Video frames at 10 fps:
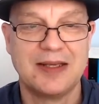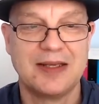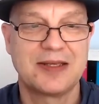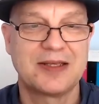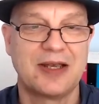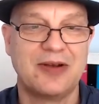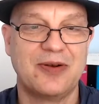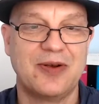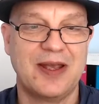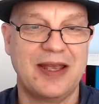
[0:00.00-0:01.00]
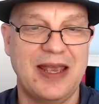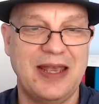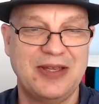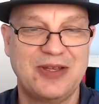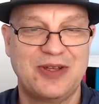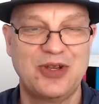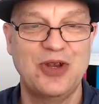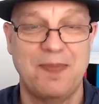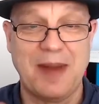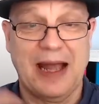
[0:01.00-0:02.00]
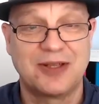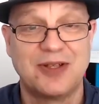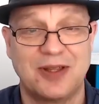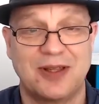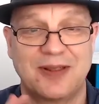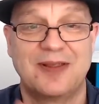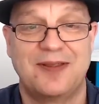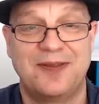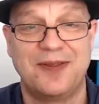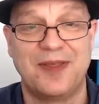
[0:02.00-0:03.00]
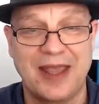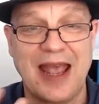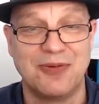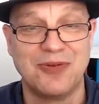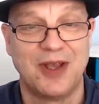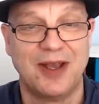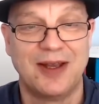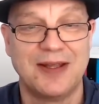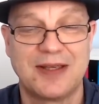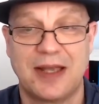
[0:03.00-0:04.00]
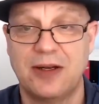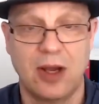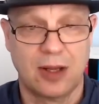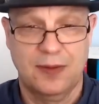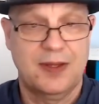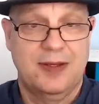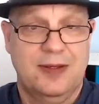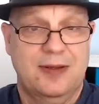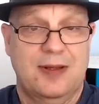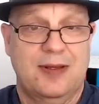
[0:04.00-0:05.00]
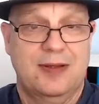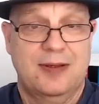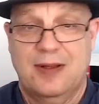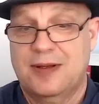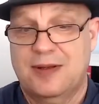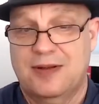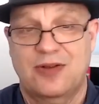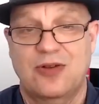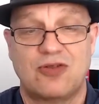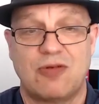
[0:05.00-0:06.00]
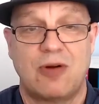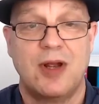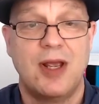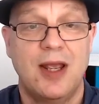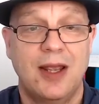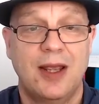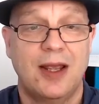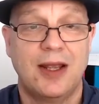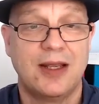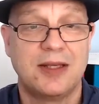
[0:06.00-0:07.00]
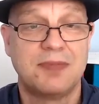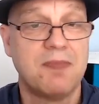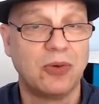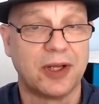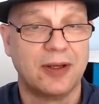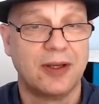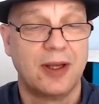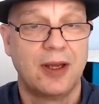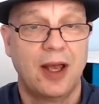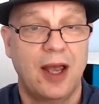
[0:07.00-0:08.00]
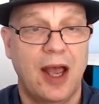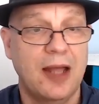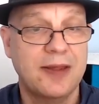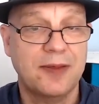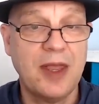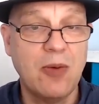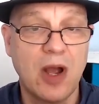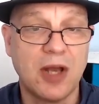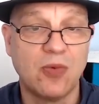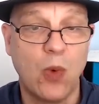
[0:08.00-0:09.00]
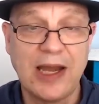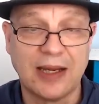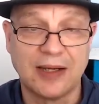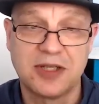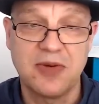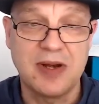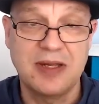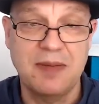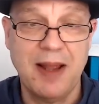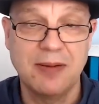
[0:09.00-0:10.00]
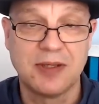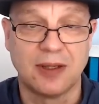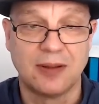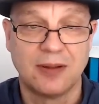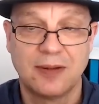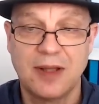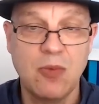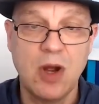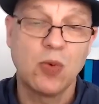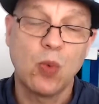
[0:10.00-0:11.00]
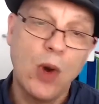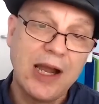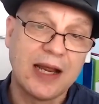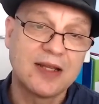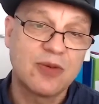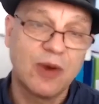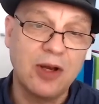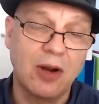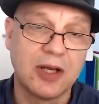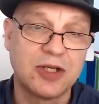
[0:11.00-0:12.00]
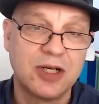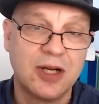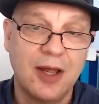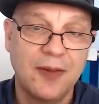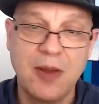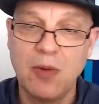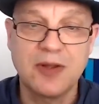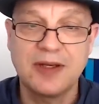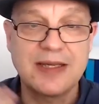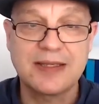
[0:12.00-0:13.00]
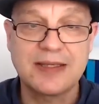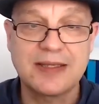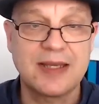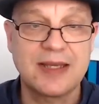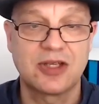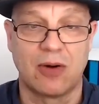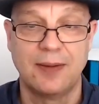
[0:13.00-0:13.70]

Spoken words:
So he took it back to the counter and said, look, this sausage roll is mouldy. And they weren't willing to do anything about it. They weren't willing to acknowledge. They didn't say sorry.